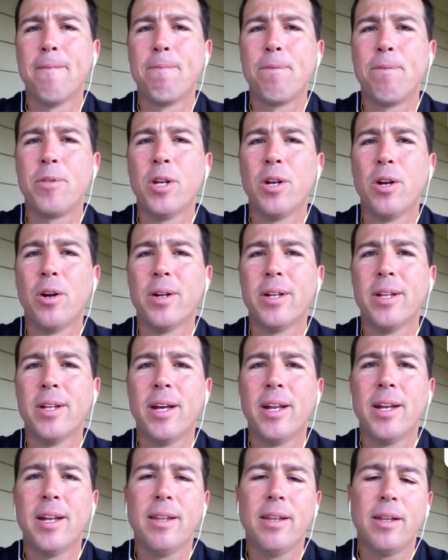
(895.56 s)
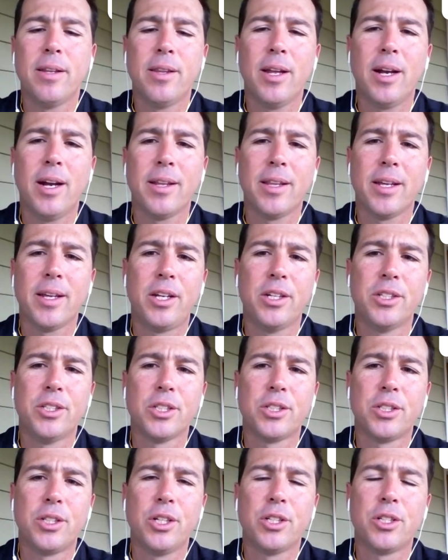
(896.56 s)
you know, and then I think
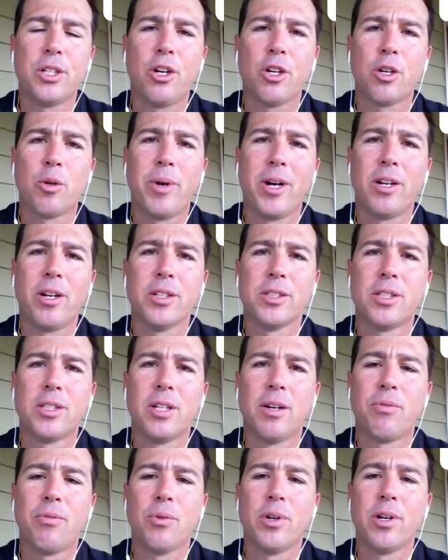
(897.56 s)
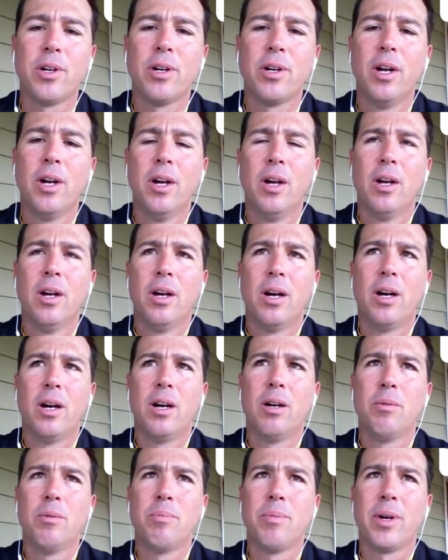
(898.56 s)
you talk about all the stuff where
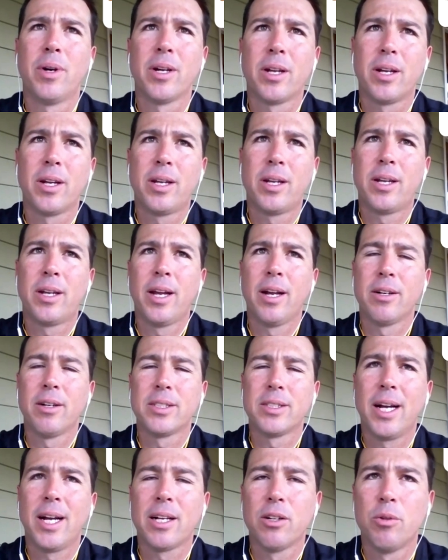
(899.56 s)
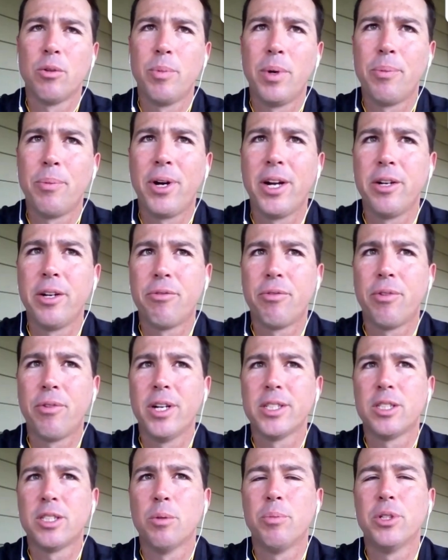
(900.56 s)
can't exactly remember how you
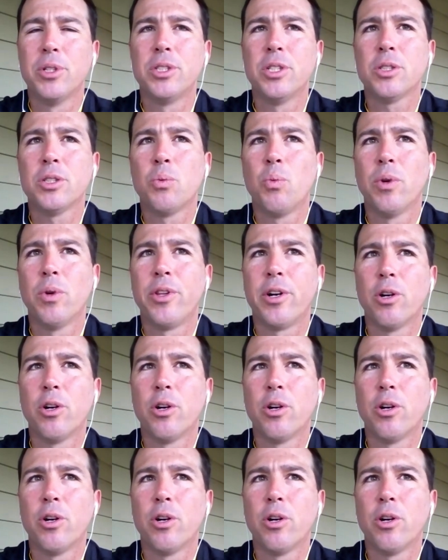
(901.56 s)
phrased it, but just when they're